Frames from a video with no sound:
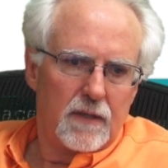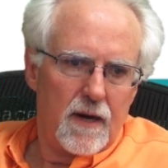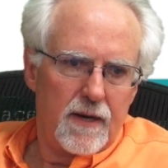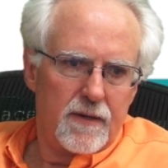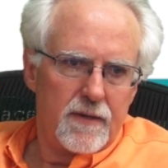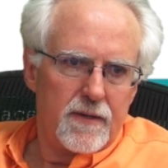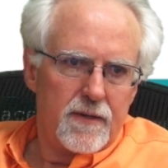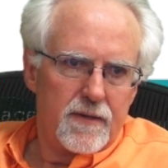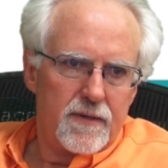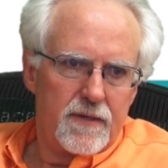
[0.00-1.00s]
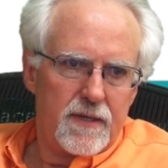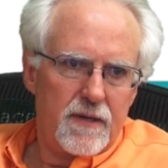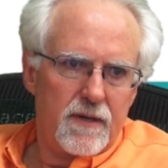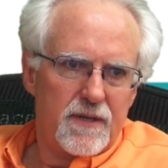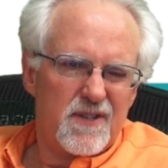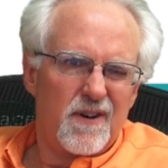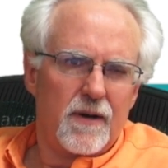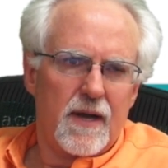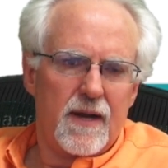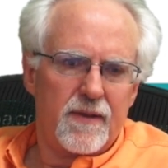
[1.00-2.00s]
All right. So you see you can
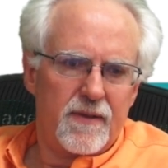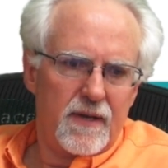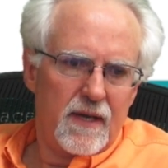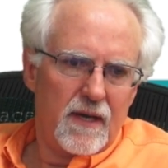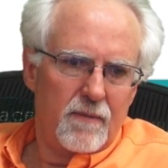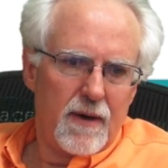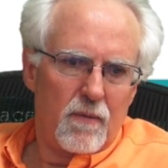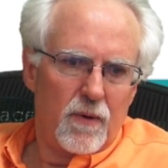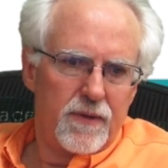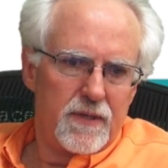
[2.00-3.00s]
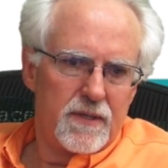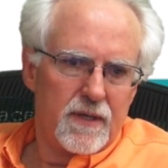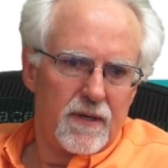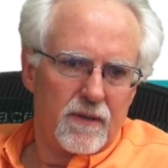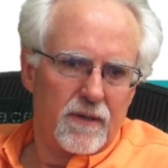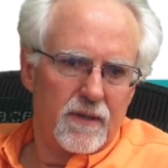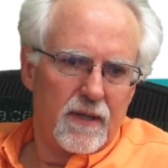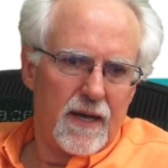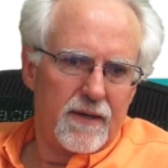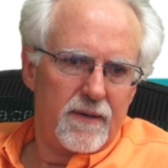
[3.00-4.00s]
start kind of thinking about what this is going to look
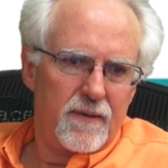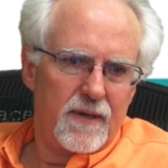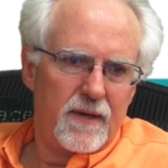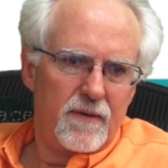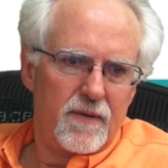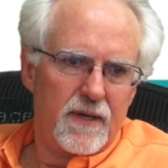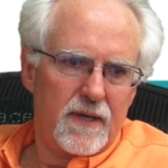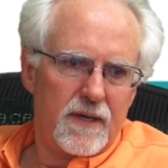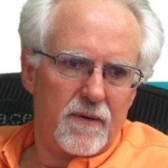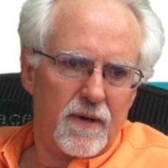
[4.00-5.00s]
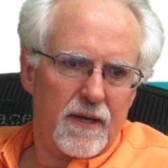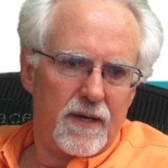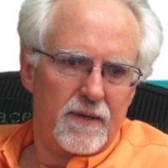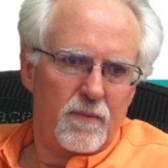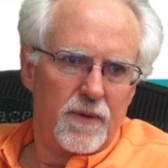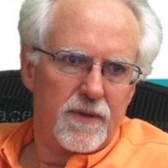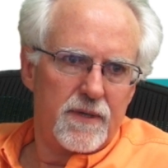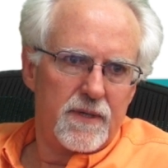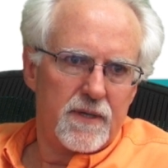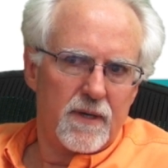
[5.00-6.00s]
like. Do you, can you think in your head what
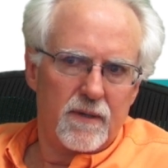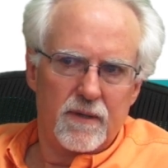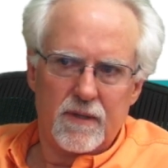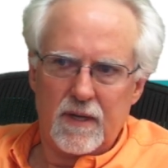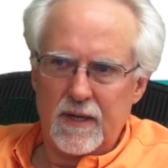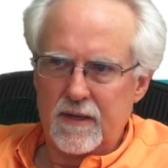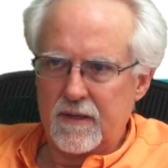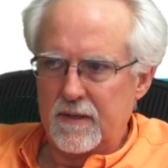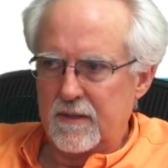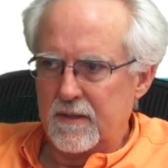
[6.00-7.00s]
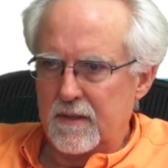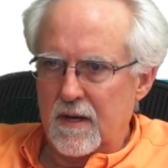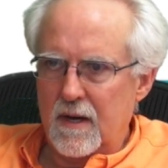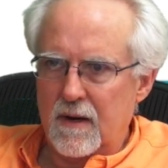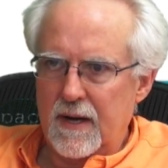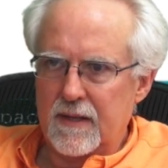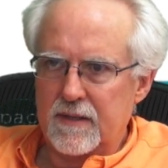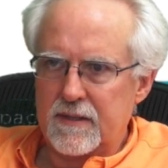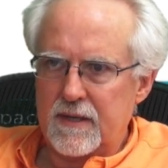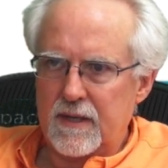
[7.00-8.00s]
this is going to look like? All right,
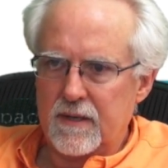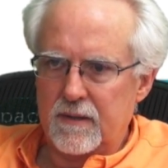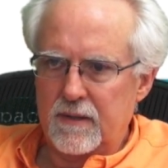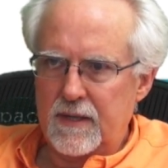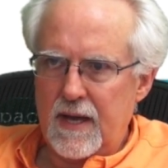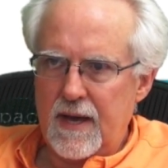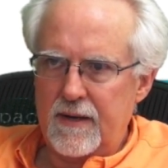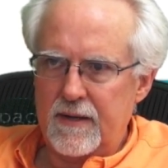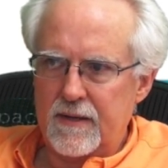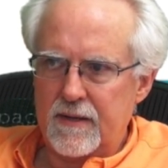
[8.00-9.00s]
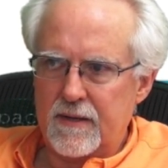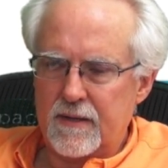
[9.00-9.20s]
let's take a look at it.